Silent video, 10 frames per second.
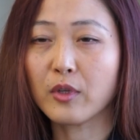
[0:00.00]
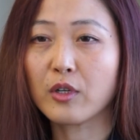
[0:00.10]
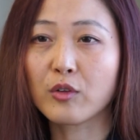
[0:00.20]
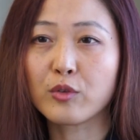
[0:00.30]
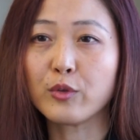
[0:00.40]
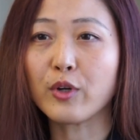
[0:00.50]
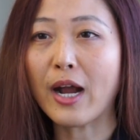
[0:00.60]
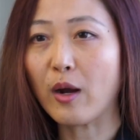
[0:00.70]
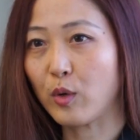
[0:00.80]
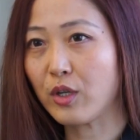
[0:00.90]
accrue your
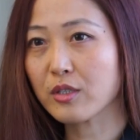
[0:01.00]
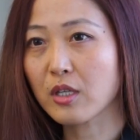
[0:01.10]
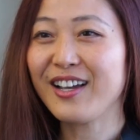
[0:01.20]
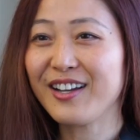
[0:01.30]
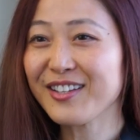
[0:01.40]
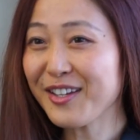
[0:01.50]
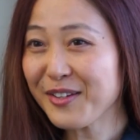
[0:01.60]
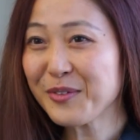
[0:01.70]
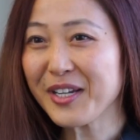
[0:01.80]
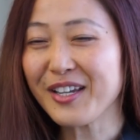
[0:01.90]
hours.
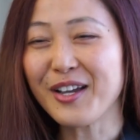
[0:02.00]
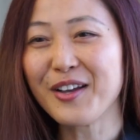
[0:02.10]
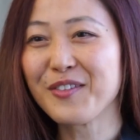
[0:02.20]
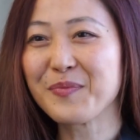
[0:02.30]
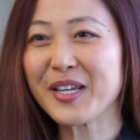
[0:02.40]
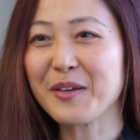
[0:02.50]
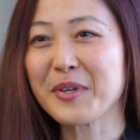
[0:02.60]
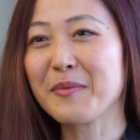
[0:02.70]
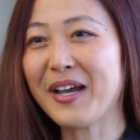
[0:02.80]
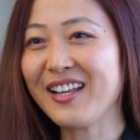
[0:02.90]
Another way of
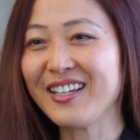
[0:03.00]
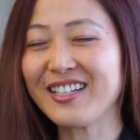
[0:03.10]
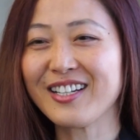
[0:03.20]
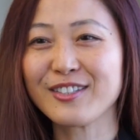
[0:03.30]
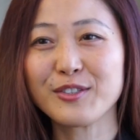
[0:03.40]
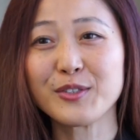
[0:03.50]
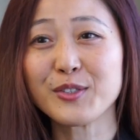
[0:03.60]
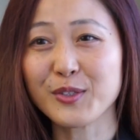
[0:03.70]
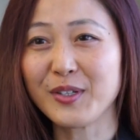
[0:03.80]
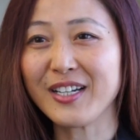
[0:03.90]
becoming a pilot is to
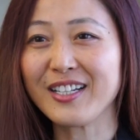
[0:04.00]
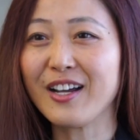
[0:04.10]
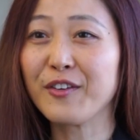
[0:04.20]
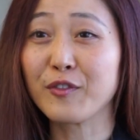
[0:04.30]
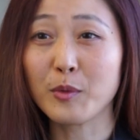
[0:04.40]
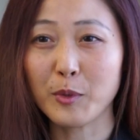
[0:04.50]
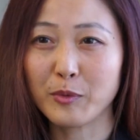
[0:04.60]
join a formal